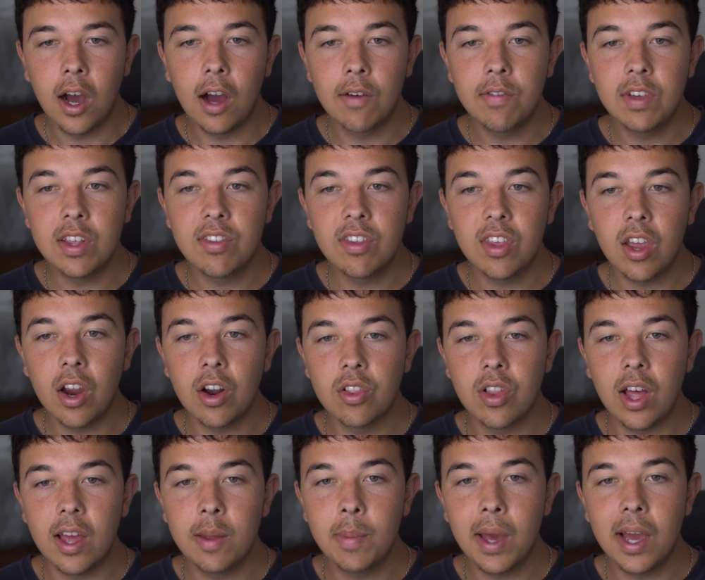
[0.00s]
Obviously, our
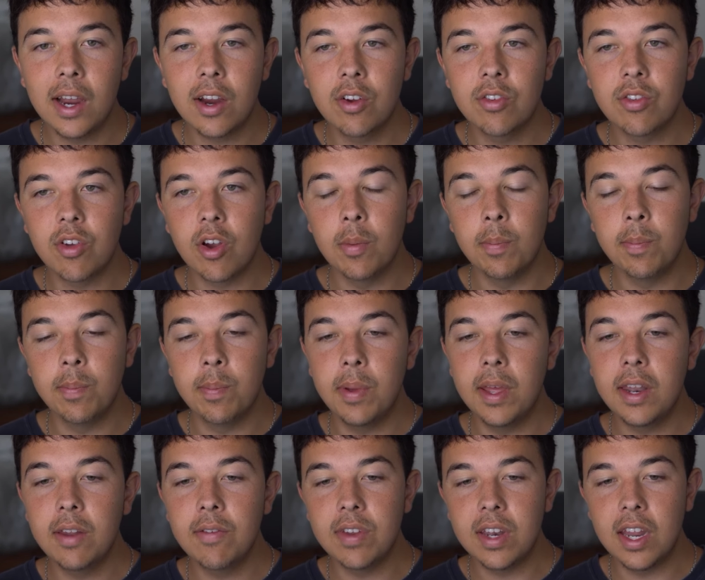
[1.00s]
linebackers are a
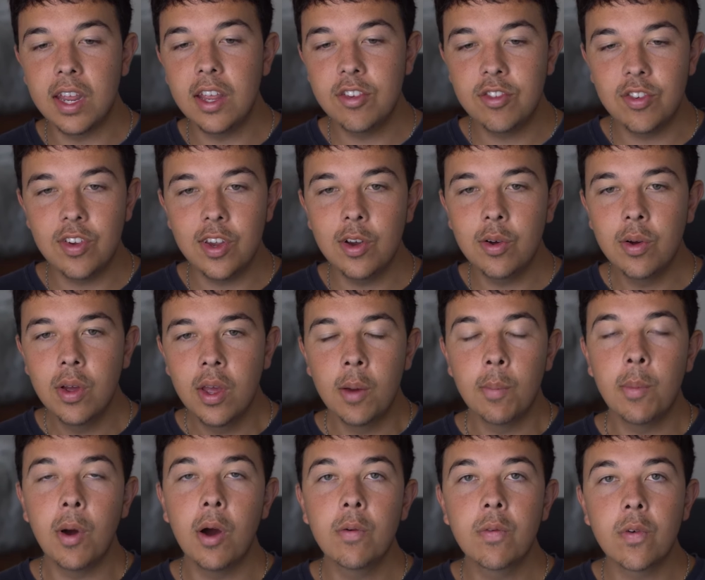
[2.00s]
bit of an issue,
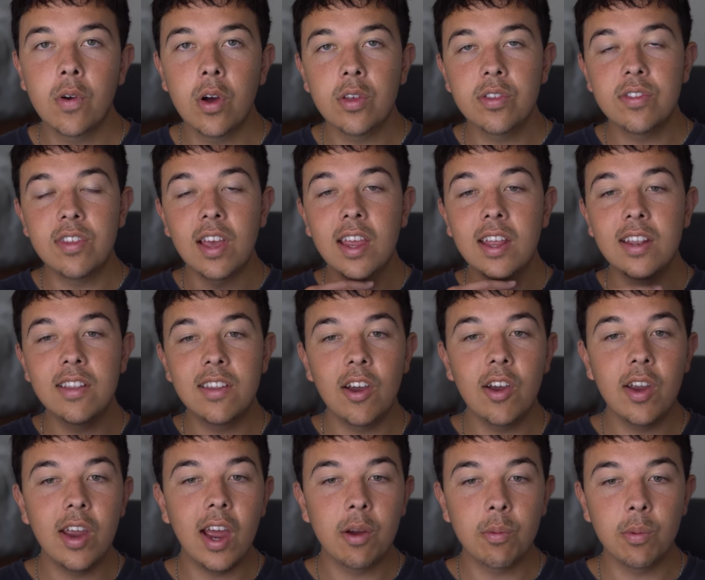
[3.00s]
but overall,
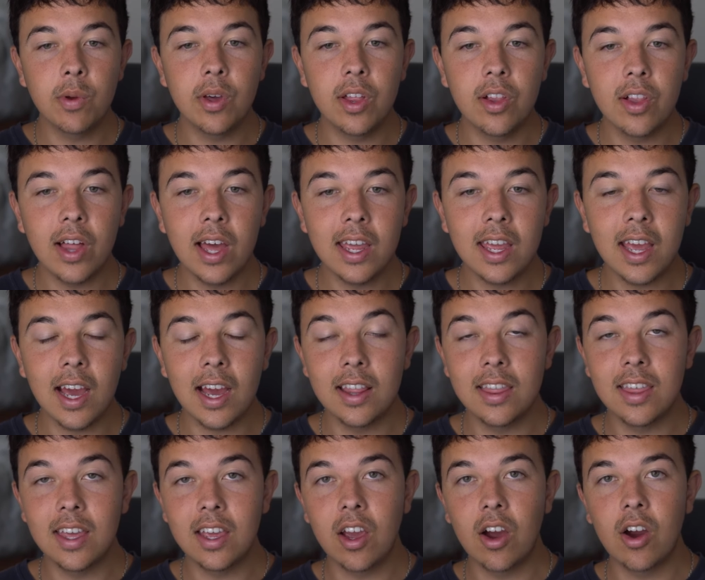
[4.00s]
secondary I really like. I
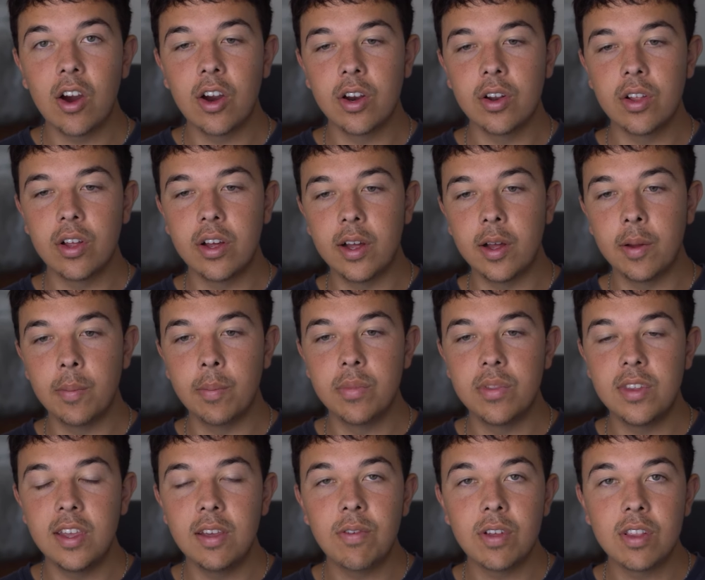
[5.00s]
think our
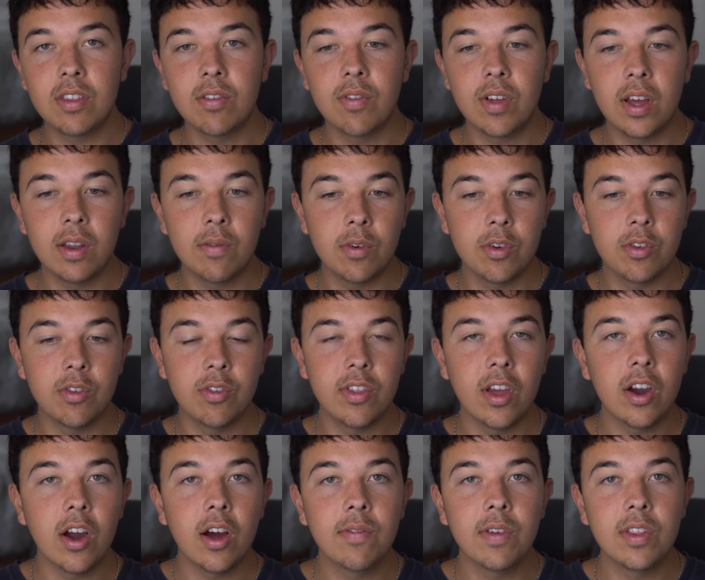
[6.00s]
defensive line versus
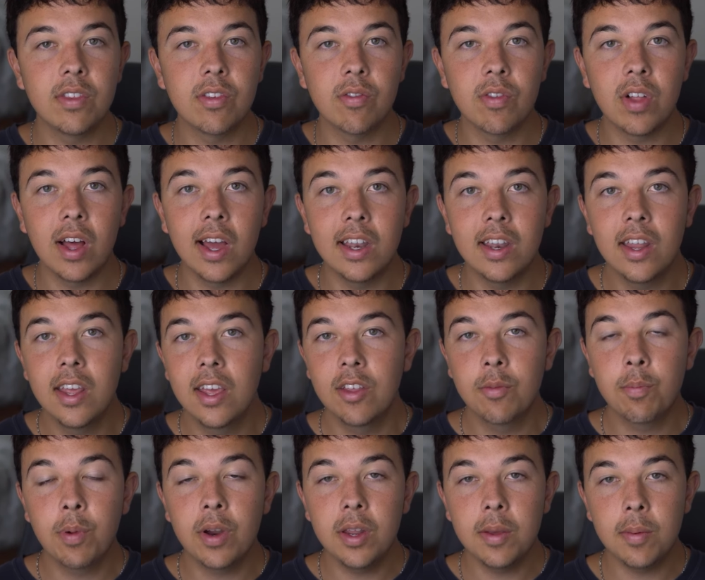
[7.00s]
their offensive line
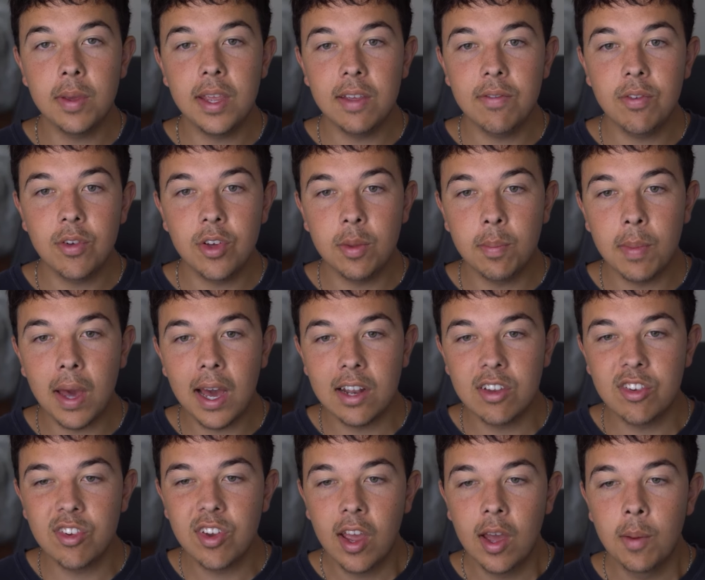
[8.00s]
is pretty evenly
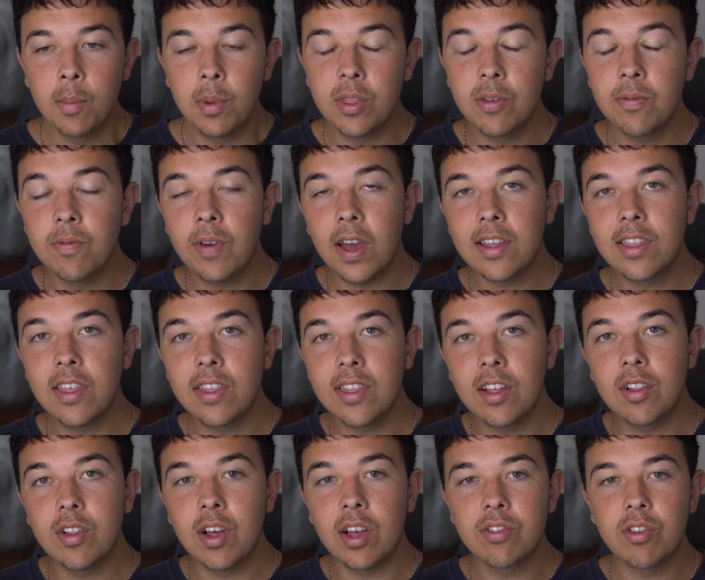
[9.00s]
matched, but the fact that
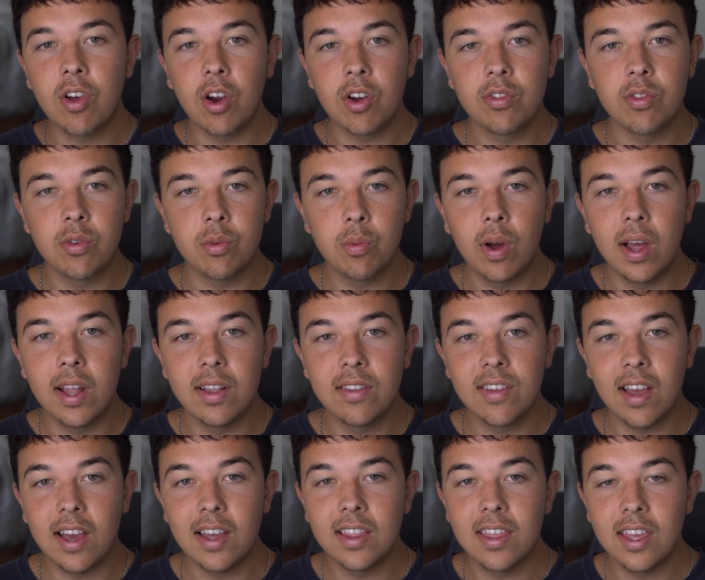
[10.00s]
they lost Carson
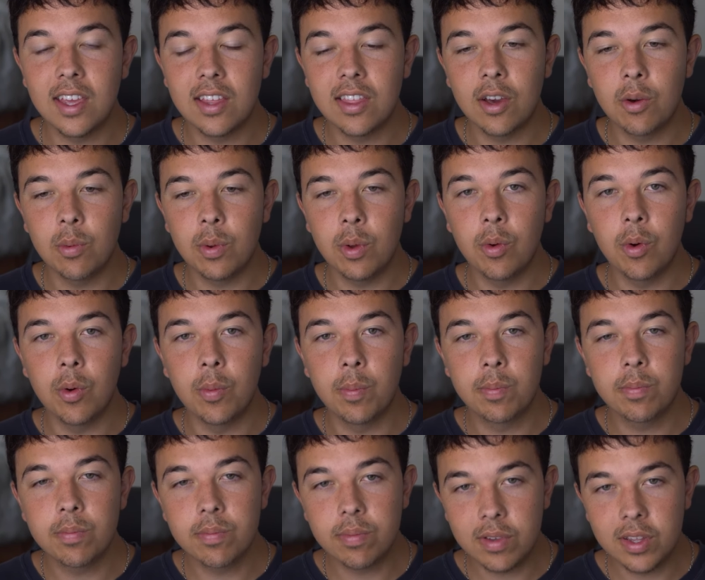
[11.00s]
Wentz, I think that we will
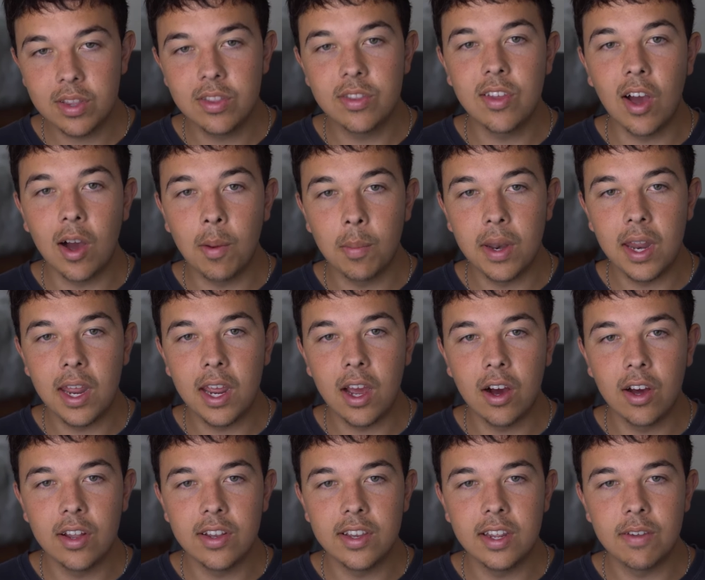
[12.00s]
dominate
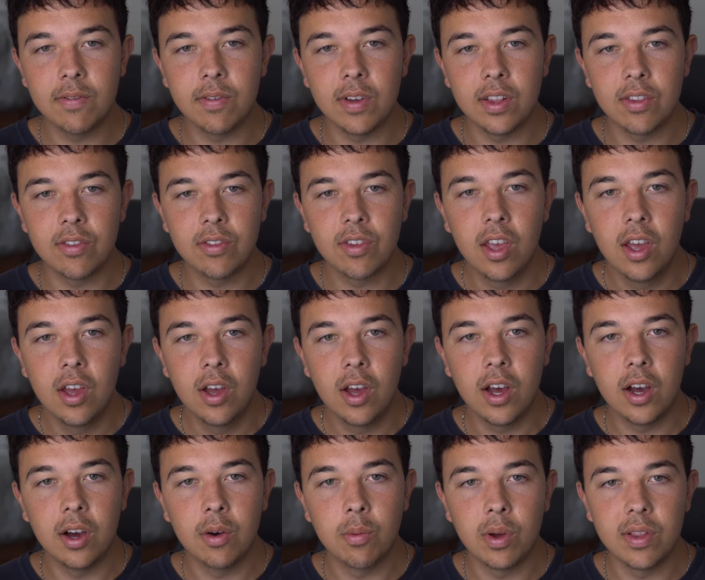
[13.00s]
on defense
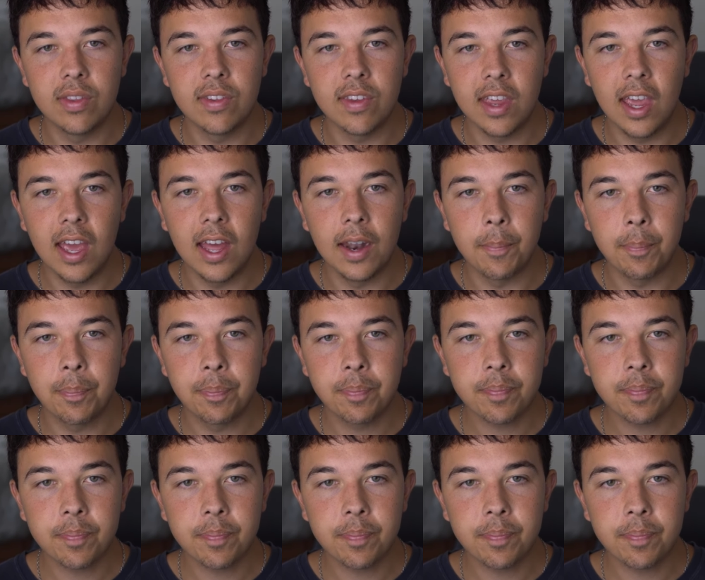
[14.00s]
once again.